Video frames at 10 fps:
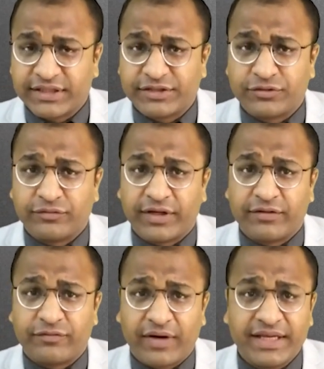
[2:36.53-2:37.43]
is to
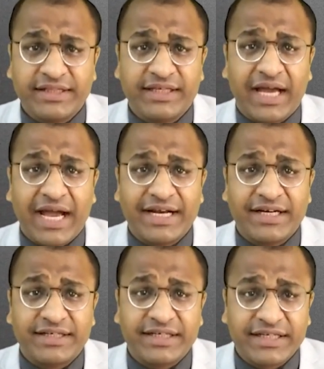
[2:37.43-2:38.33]
verify the
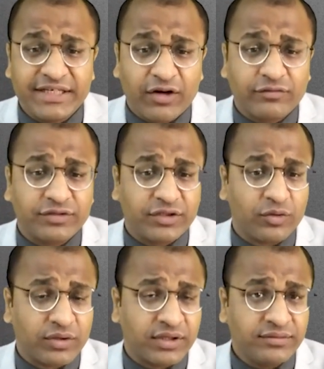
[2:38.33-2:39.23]
identity of the
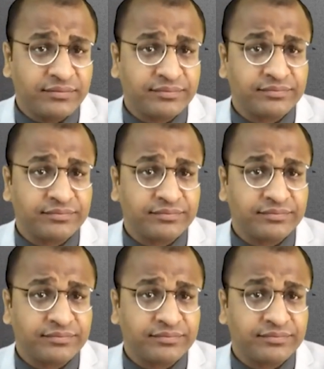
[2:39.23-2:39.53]
donor.